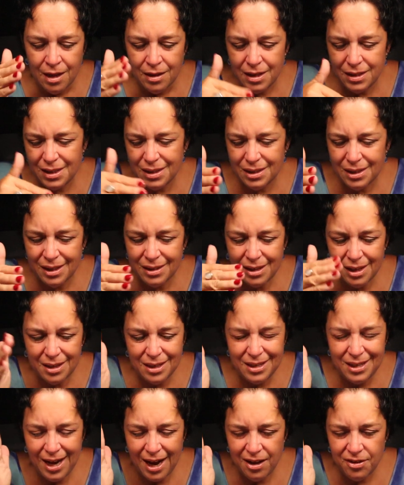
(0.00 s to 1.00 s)
This is like the
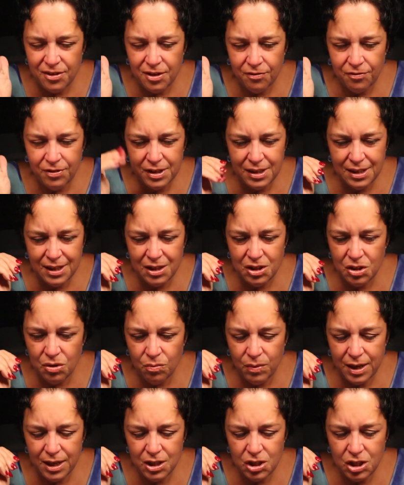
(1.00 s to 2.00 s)
death of a
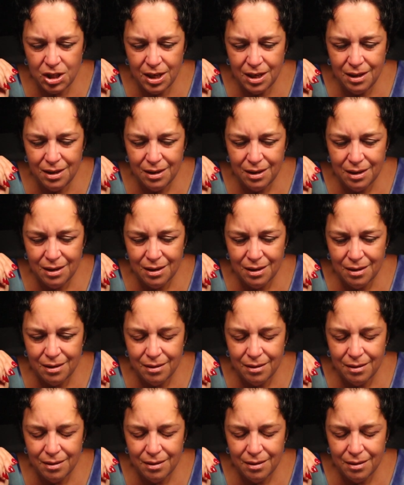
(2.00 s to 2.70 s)
situation.